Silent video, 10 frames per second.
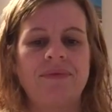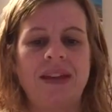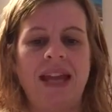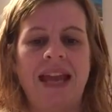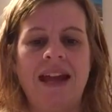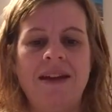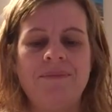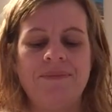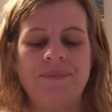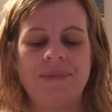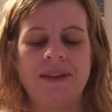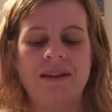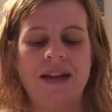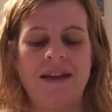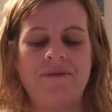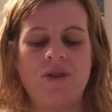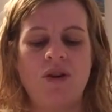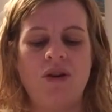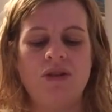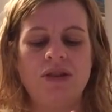here I have
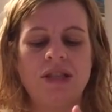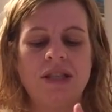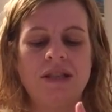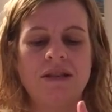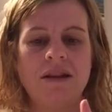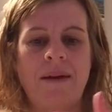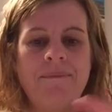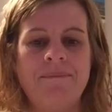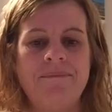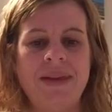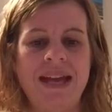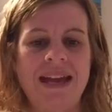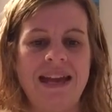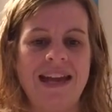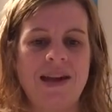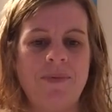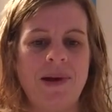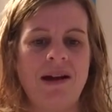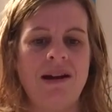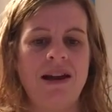got a big
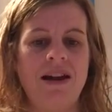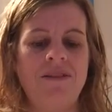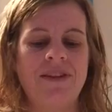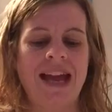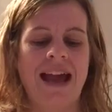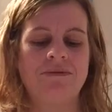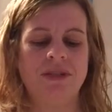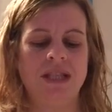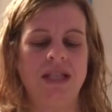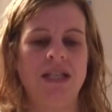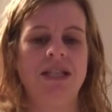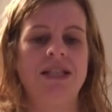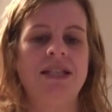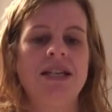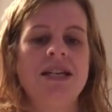pile of counters,